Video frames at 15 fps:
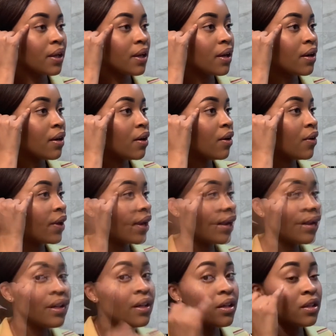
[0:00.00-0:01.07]
Okay,
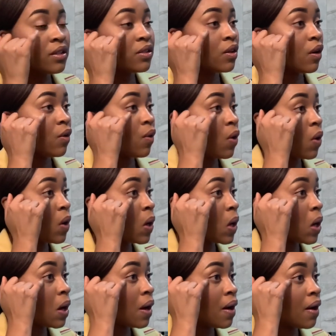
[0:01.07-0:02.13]
so
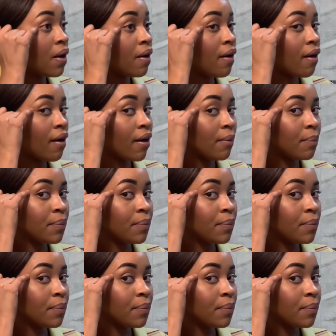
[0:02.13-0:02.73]
up